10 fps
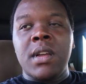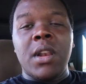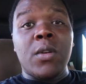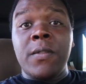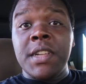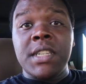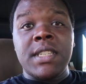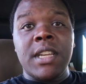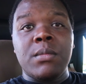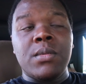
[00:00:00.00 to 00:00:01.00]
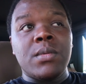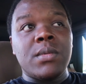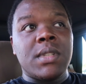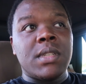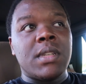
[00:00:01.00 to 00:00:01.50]
lot of
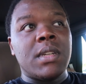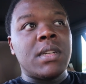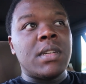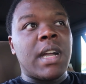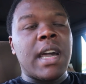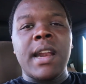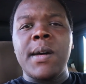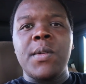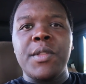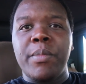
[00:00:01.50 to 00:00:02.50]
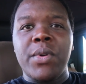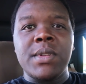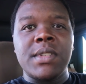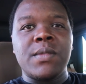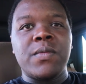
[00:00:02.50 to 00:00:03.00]
vegetables, cut out all the
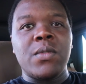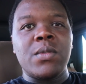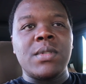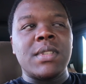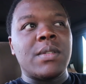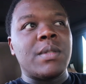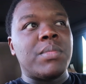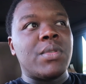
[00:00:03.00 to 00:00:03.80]
processed foods, all the